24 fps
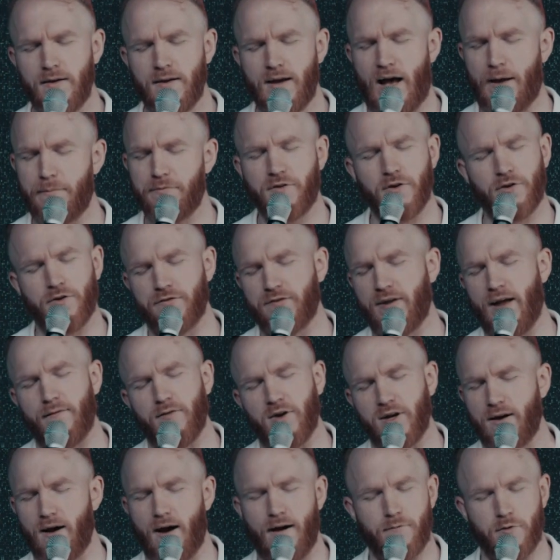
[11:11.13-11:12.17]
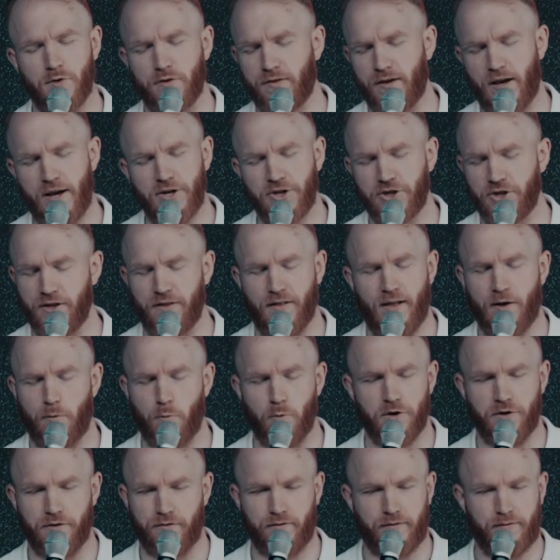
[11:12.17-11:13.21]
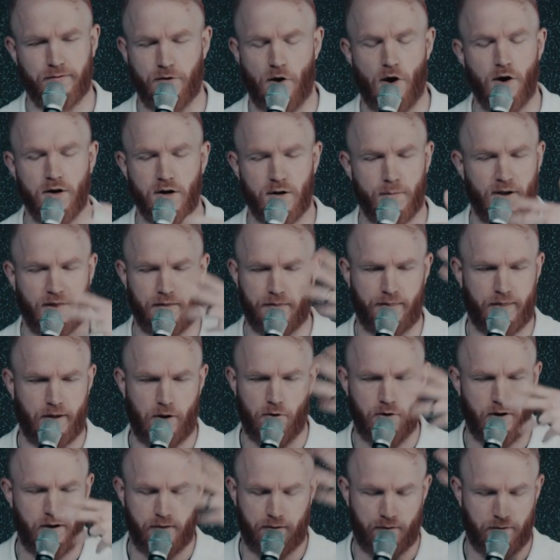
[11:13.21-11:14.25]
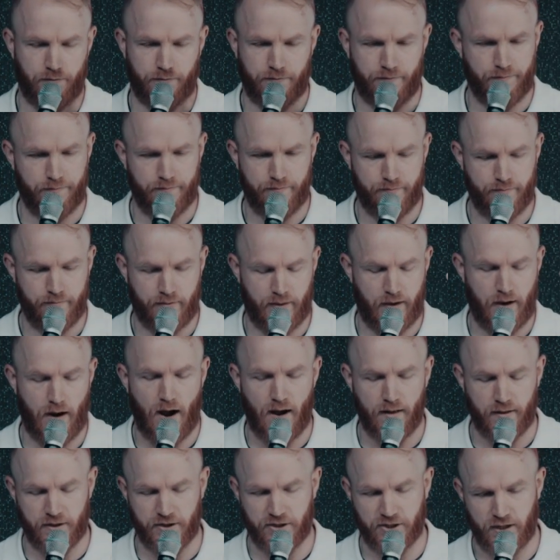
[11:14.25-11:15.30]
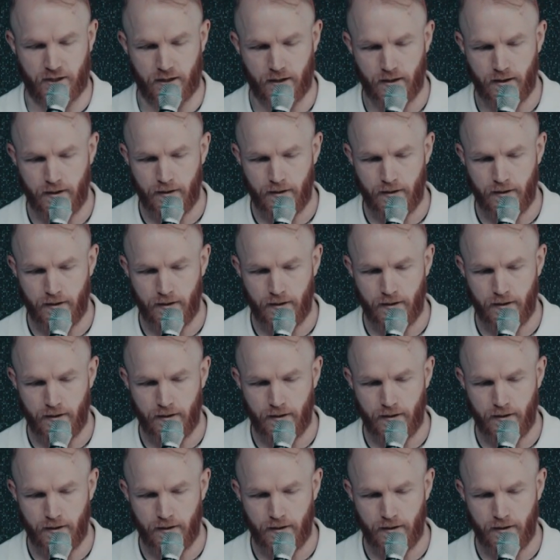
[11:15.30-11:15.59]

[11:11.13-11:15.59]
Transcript: I'm still just having a conversation. Like, we're just talking about theories of theology.